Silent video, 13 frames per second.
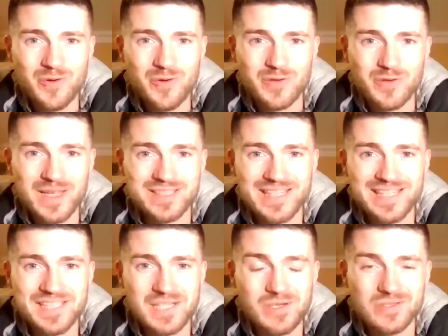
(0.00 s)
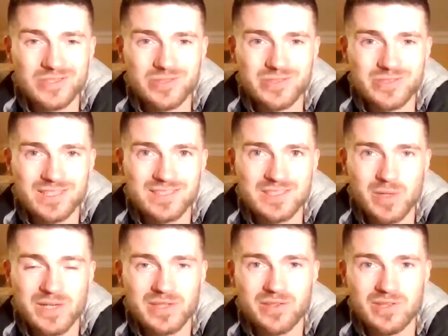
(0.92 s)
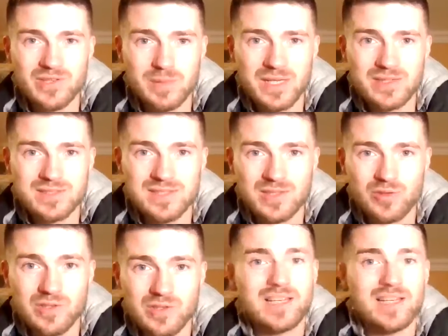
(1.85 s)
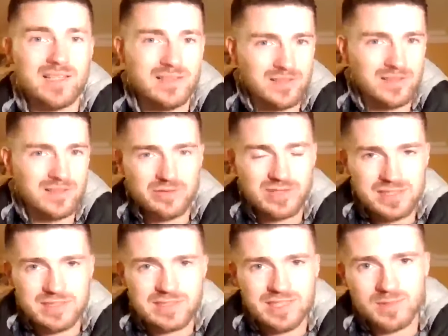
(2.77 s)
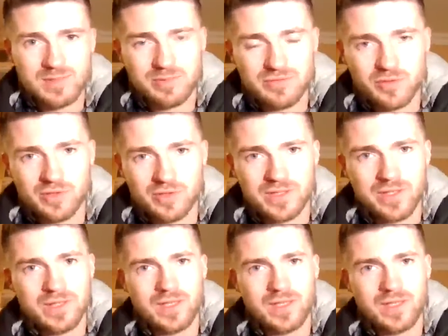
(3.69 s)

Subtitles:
over the past decade or so since Guardiola's Barcelona and obviously teams before